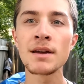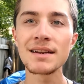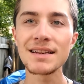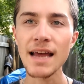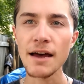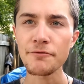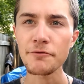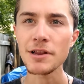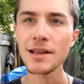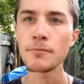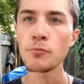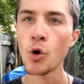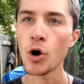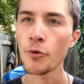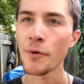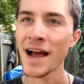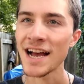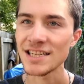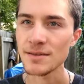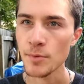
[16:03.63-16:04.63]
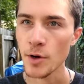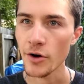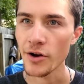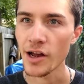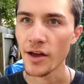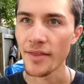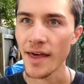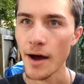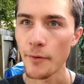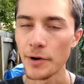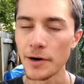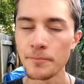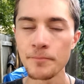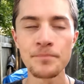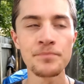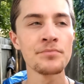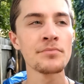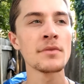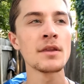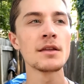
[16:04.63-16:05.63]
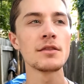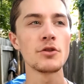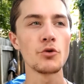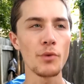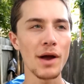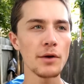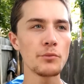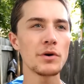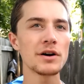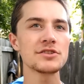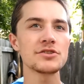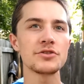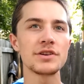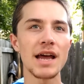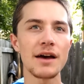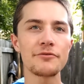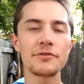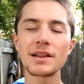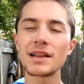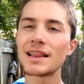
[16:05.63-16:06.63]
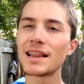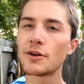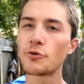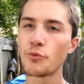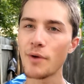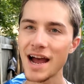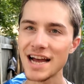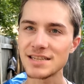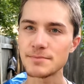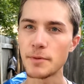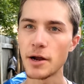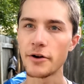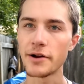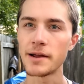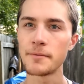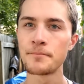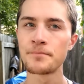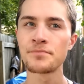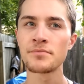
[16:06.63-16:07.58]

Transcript: Definitely more raspberry on that one. The red ones are definitely like raspberry.